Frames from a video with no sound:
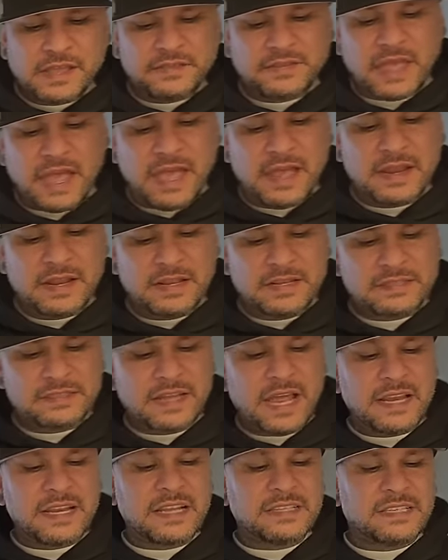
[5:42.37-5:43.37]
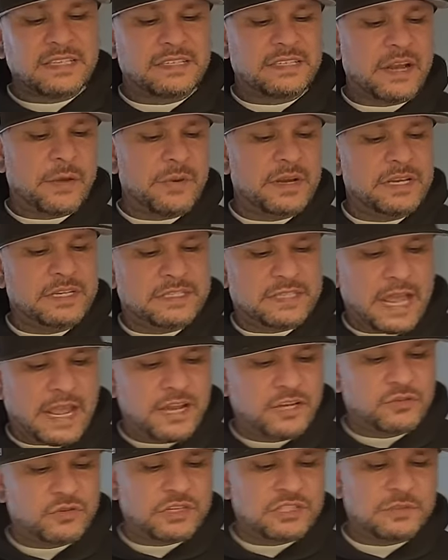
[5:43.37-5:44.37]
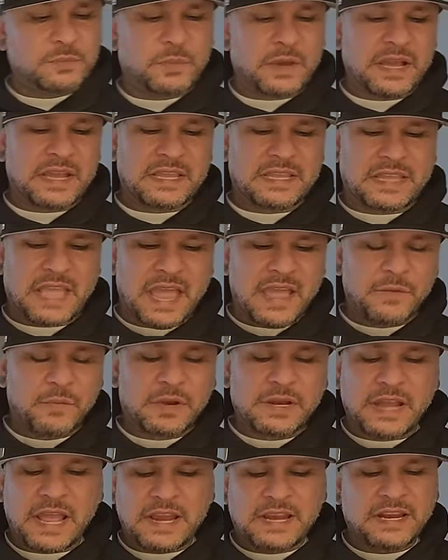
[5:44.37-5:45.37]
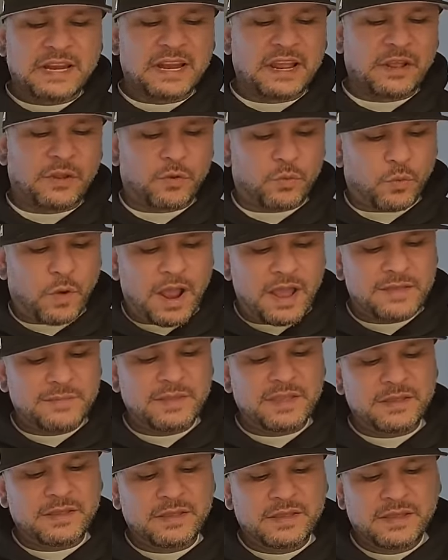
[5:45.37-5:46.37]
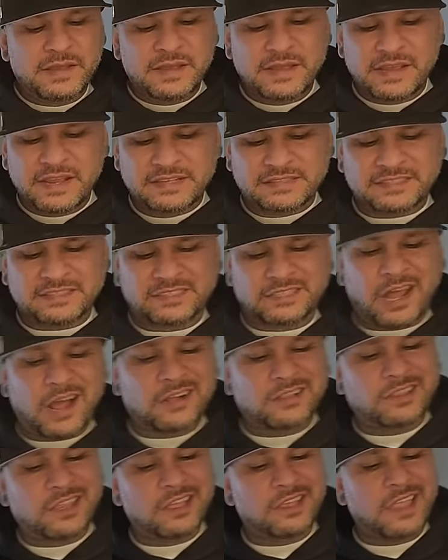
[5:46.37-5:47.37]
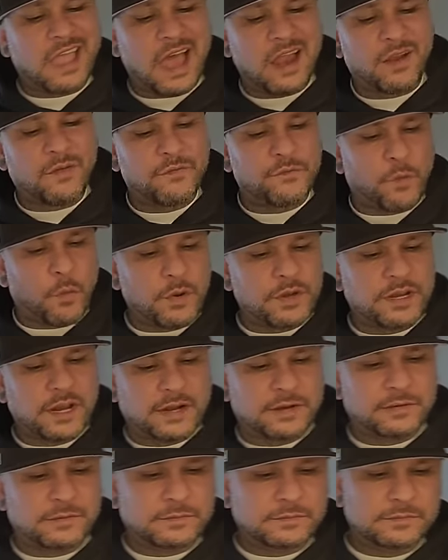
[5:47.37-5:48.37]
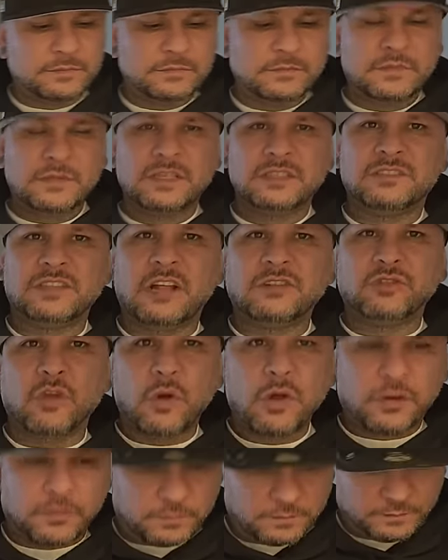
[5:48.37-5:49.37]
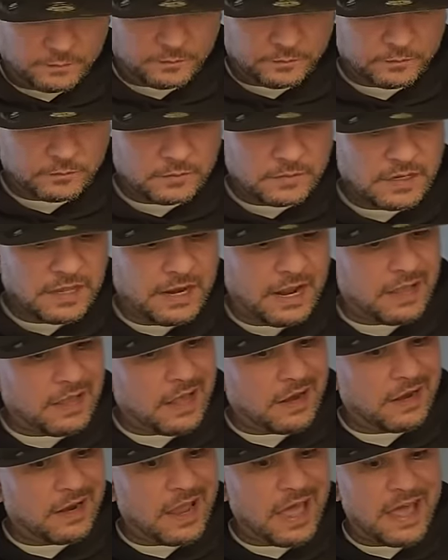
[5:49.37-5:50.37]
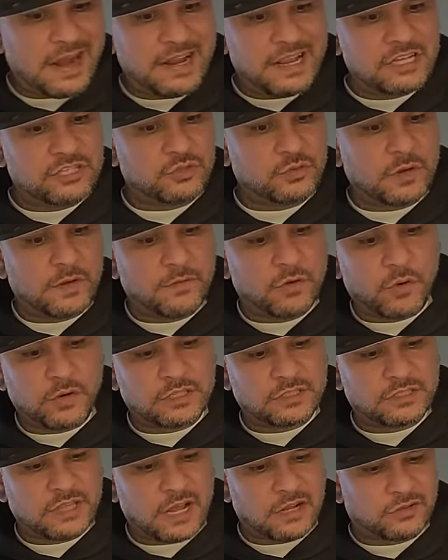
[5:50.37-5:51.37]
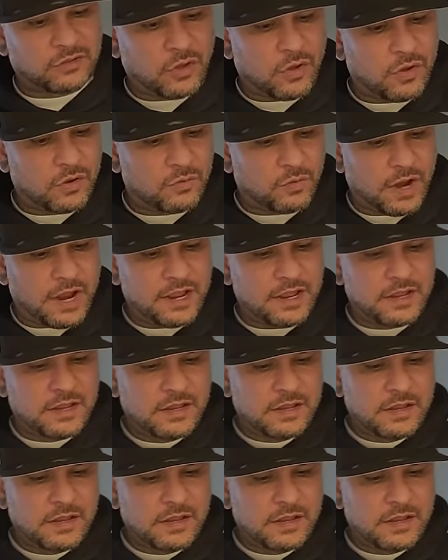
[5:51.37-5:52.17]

that not necessarily dangerous, but gang-related and grimy, is Stockton, California. Stockton. And I got a lot of history of going to Stockton, right?